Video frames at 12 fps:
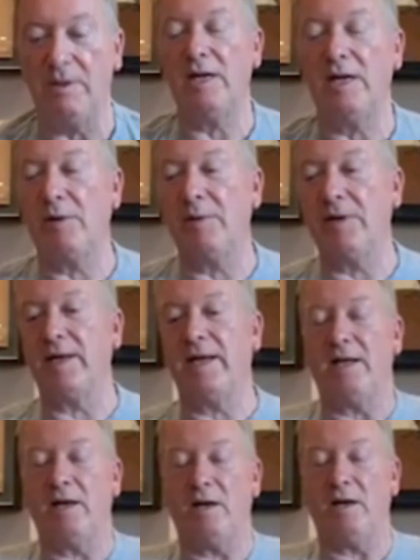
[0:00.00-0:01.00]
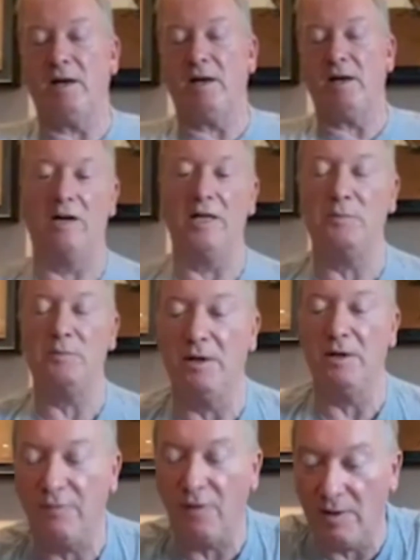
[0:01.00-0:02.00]
But the only way we're going to get it over the line is
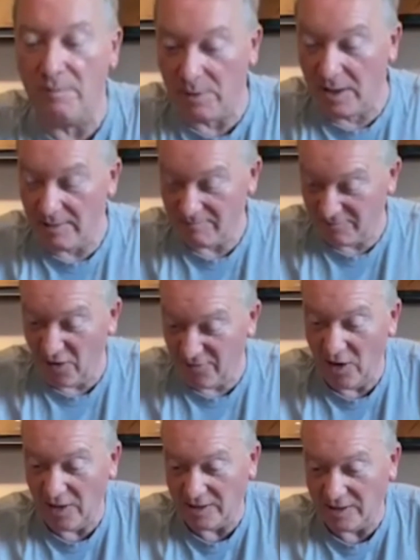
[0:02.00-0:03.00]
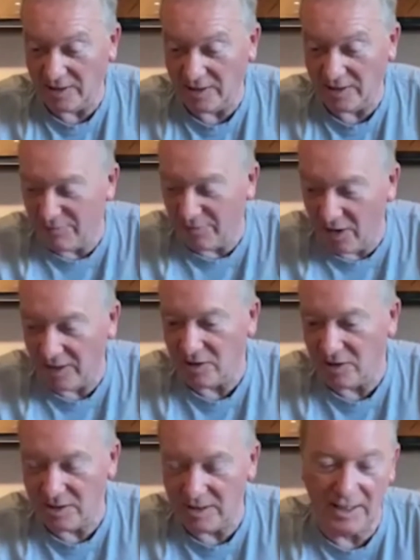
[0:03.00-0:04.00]
by the fight, by fight the
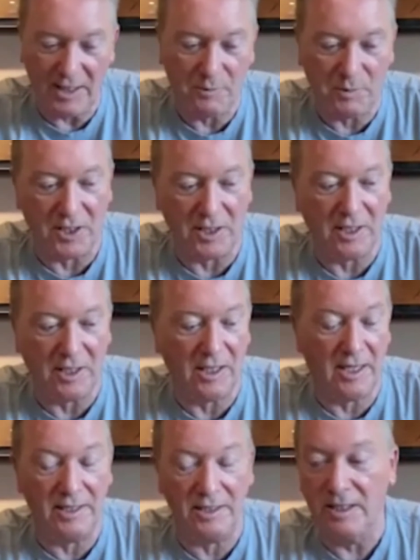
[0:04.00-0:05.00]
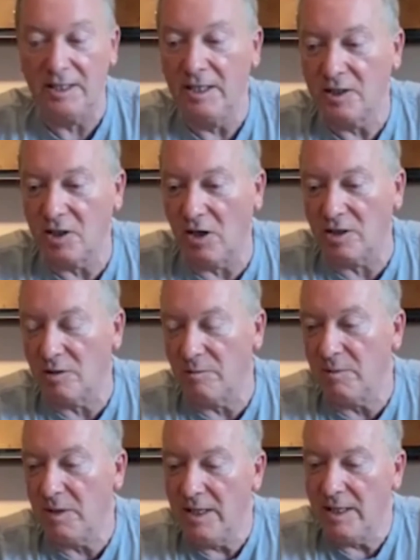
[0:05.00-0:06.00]
fighters, and in this particular case,
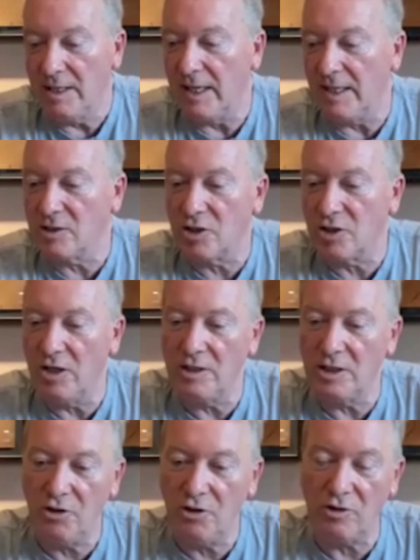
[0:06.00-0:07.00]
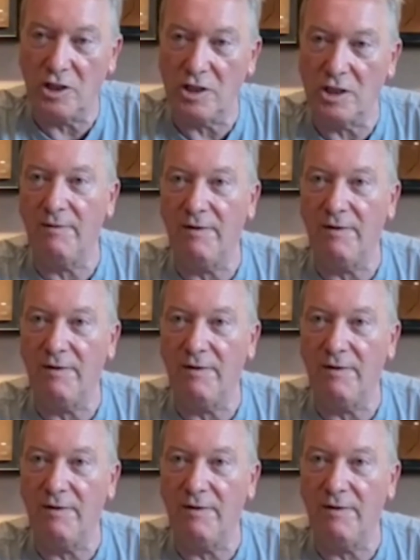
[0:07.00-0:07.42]
Tyson getting certain assurances.